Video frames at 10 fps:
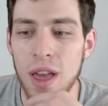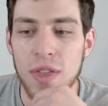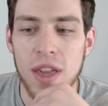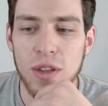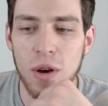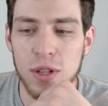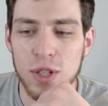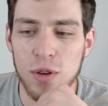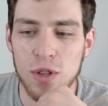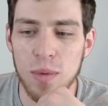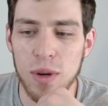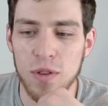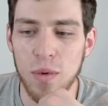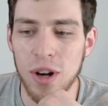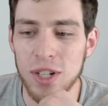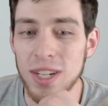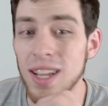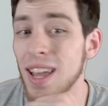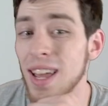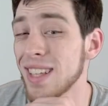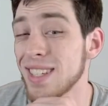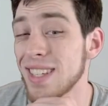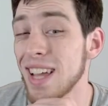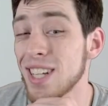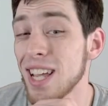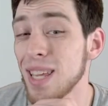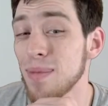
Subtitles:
Thank you all so much for watching. Stay janky,